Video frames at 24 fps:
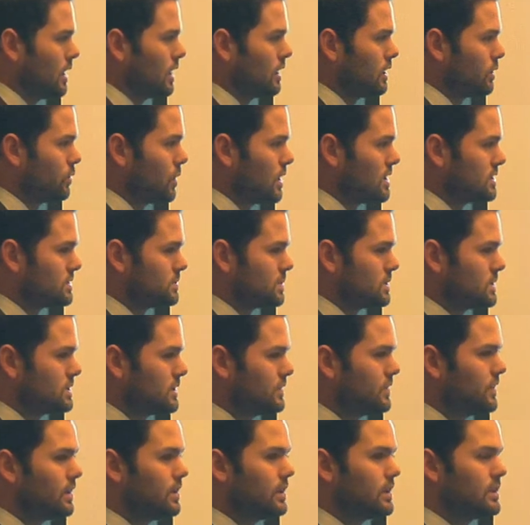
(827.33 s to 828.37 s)
and the ways
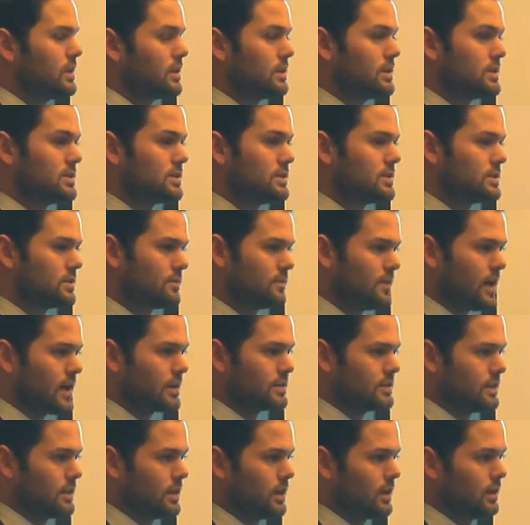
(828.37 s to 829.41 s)
specifically that this is
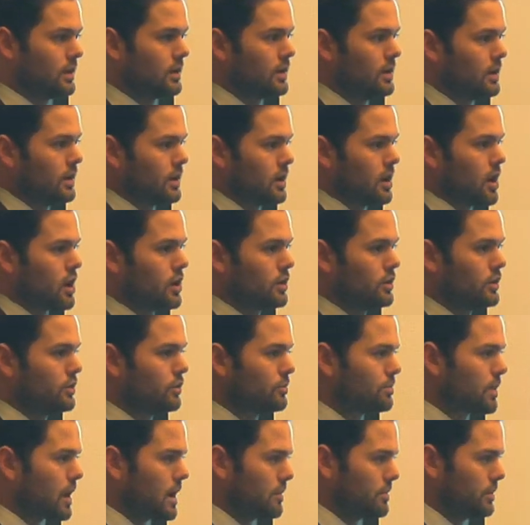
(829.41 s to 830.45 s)
affecting our
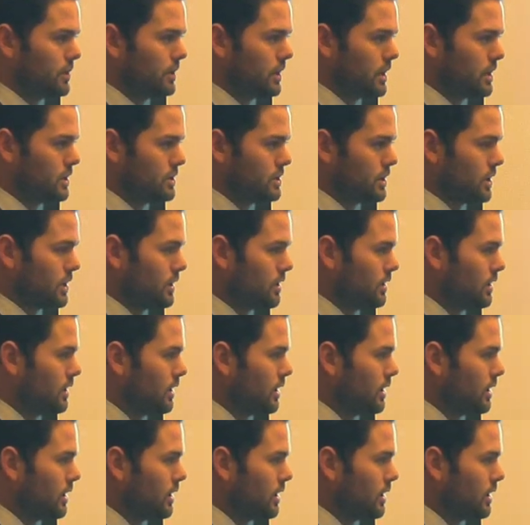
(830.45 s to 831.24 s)
youth population.